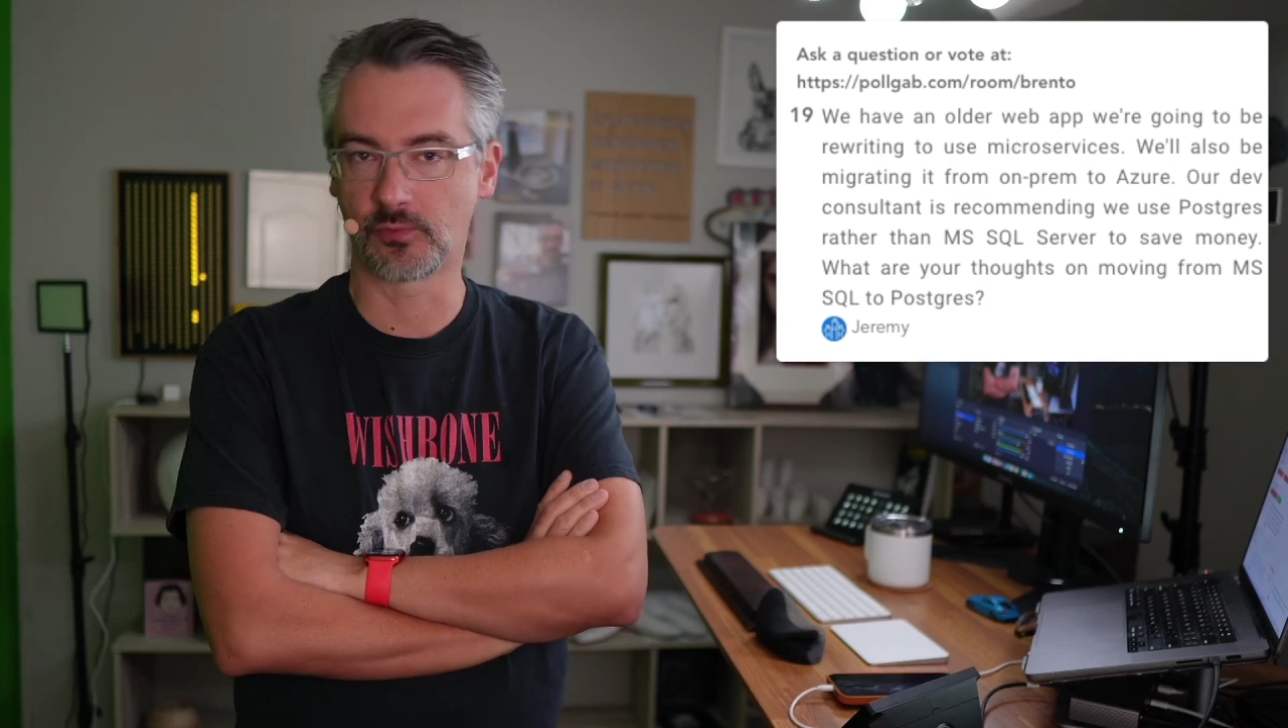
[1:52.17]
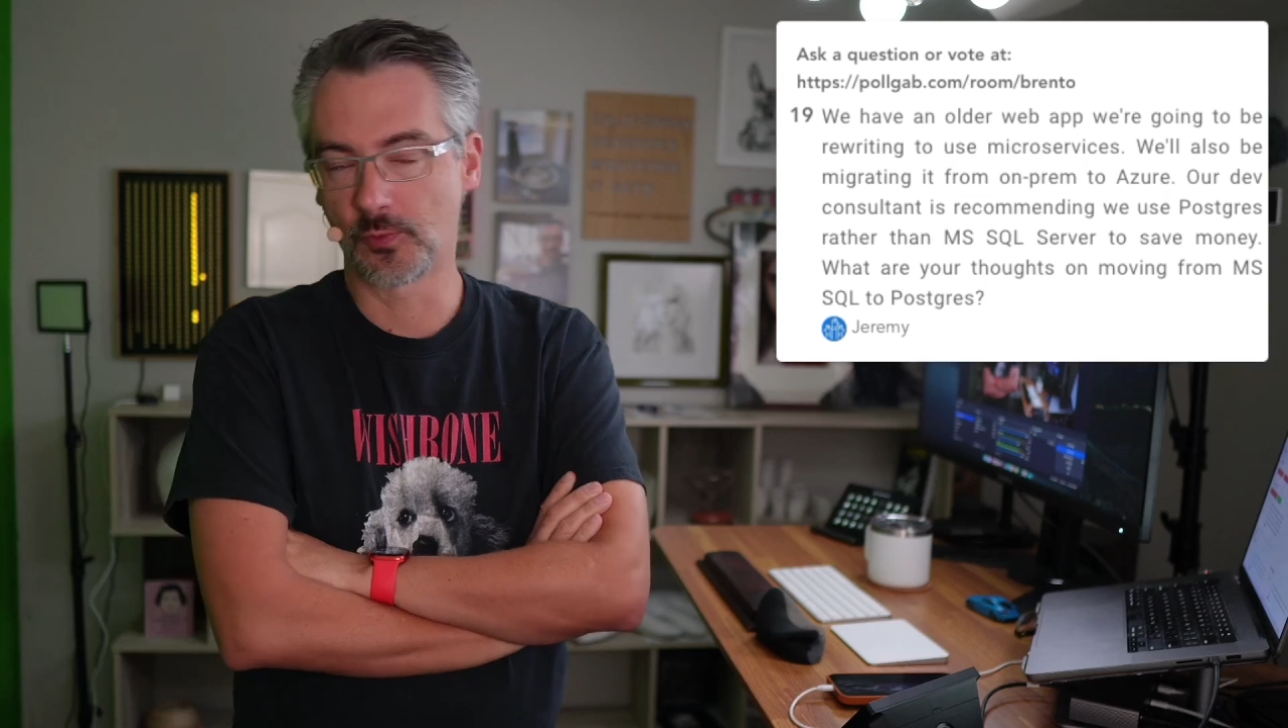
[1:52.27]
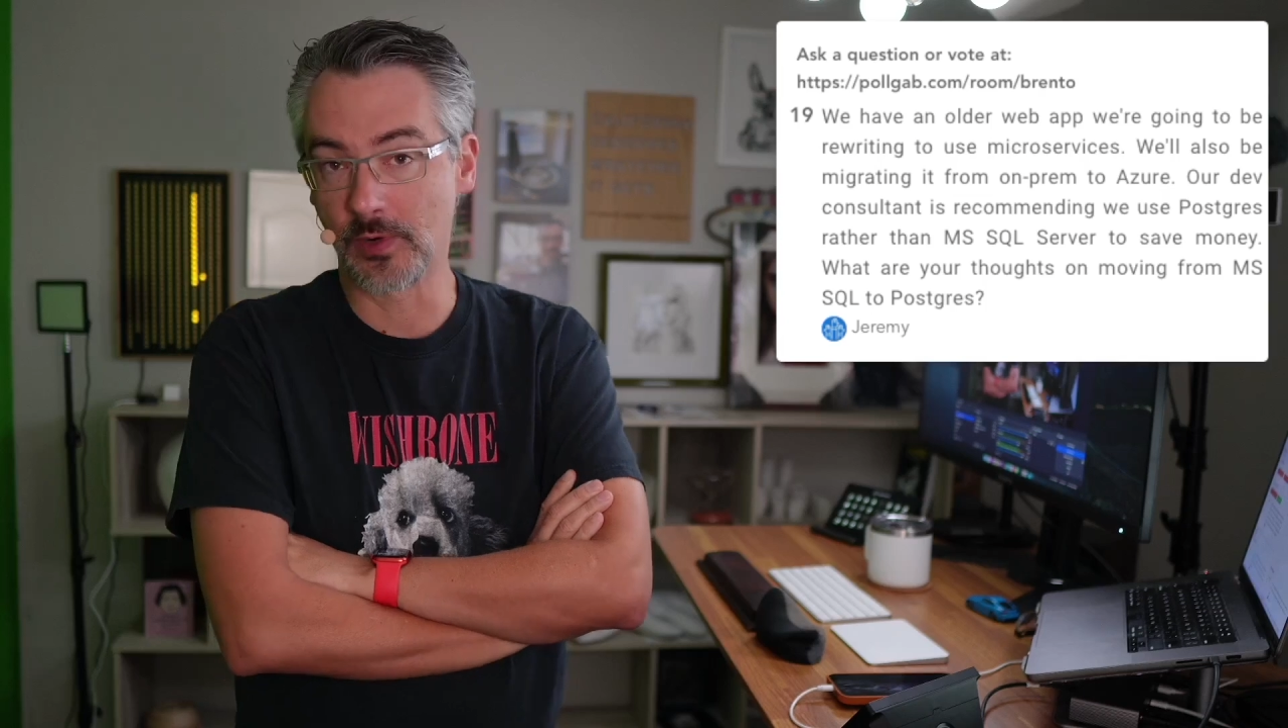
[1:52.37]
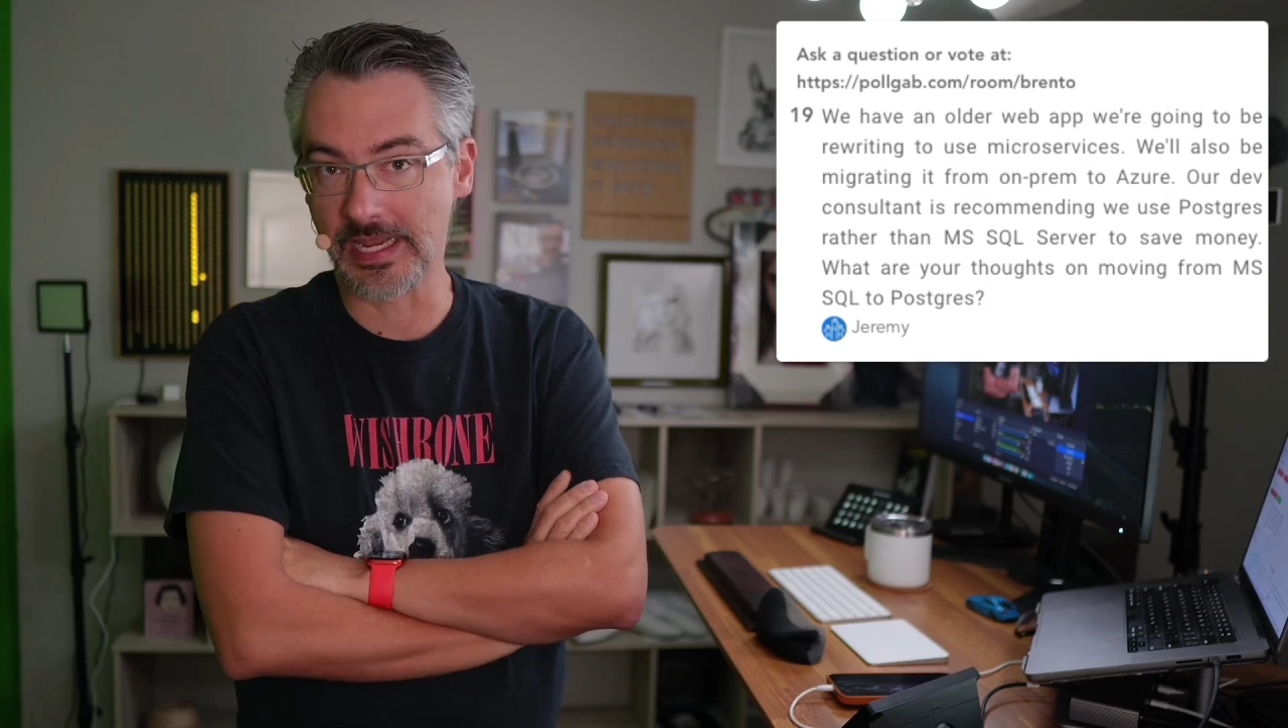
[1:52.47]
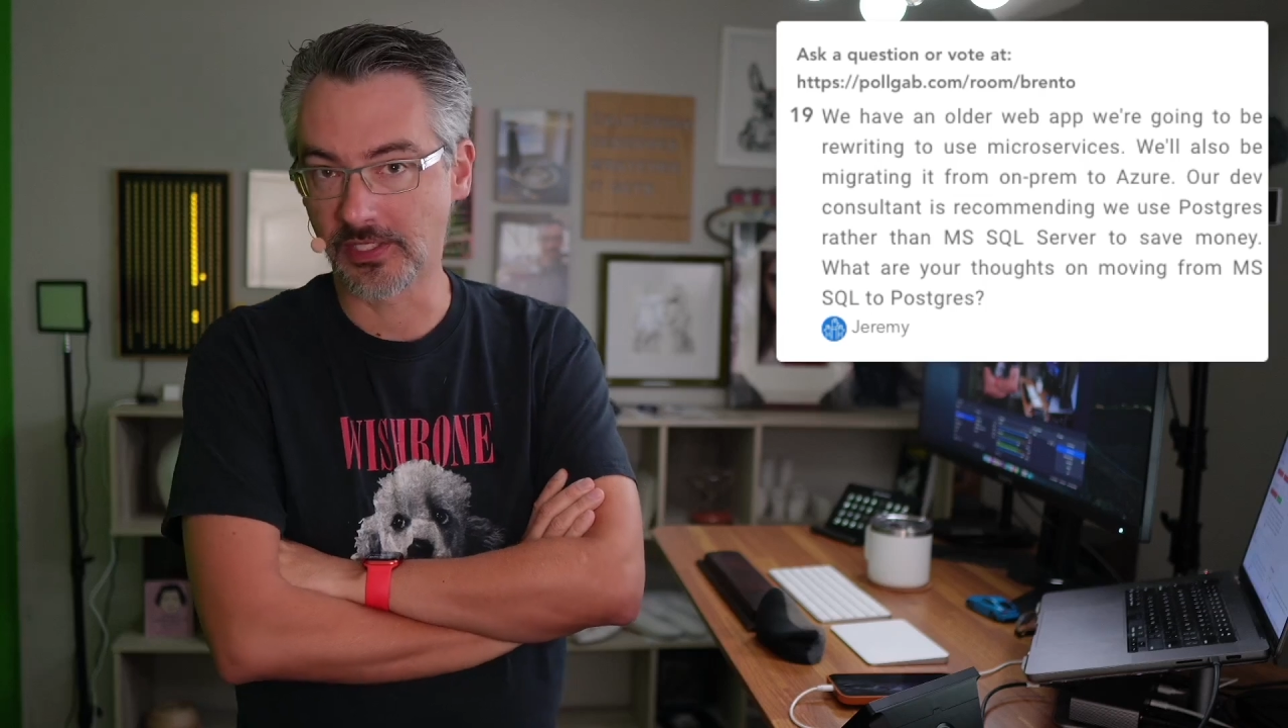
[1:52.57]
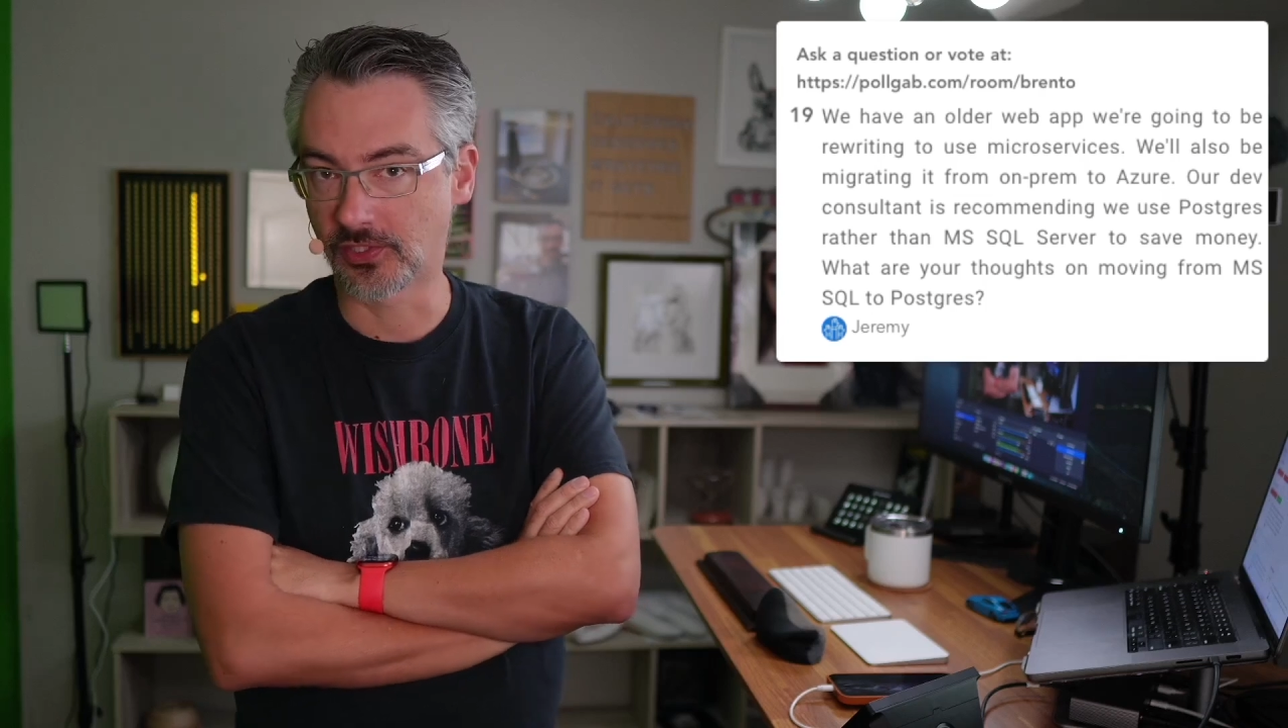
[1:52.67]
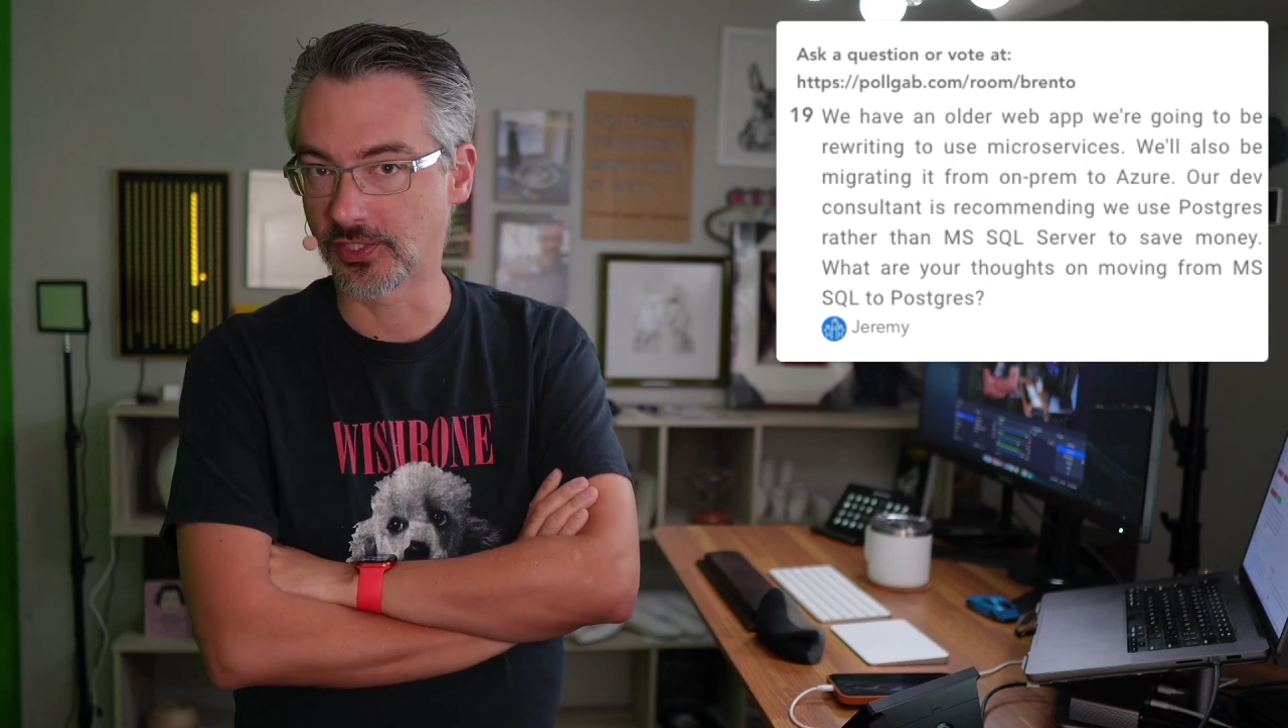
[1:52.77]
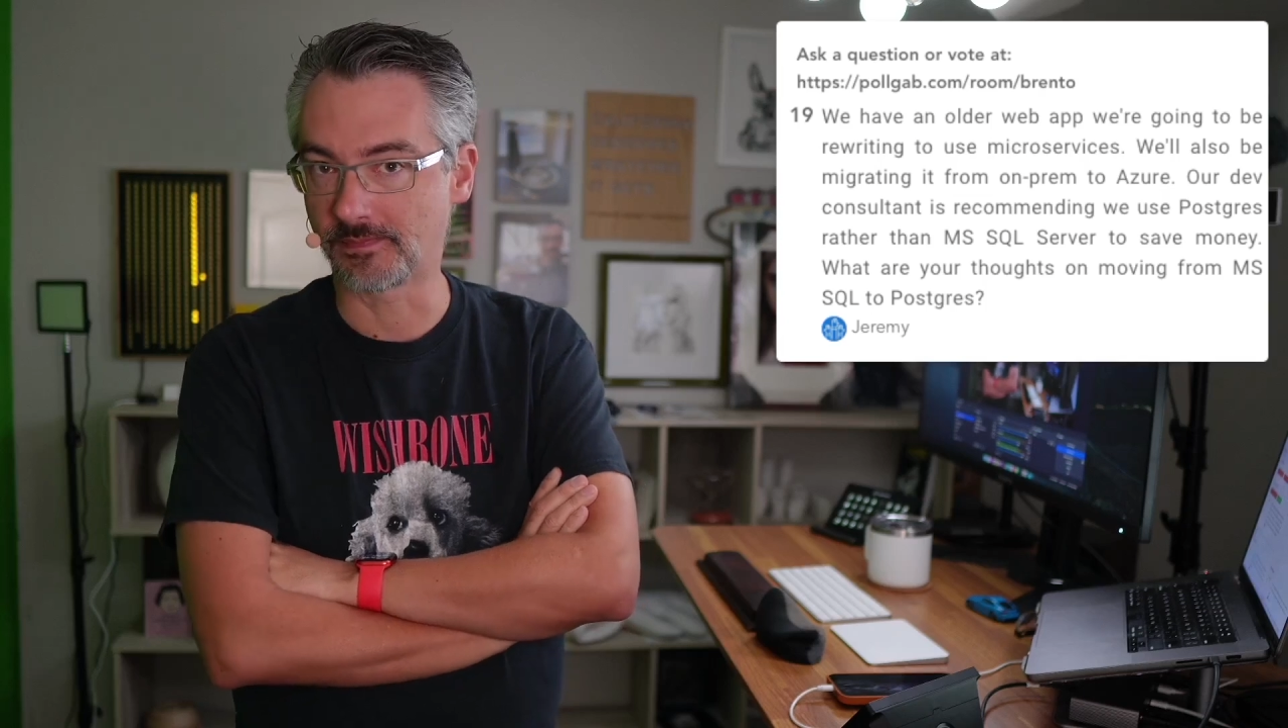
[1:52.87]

We, it's just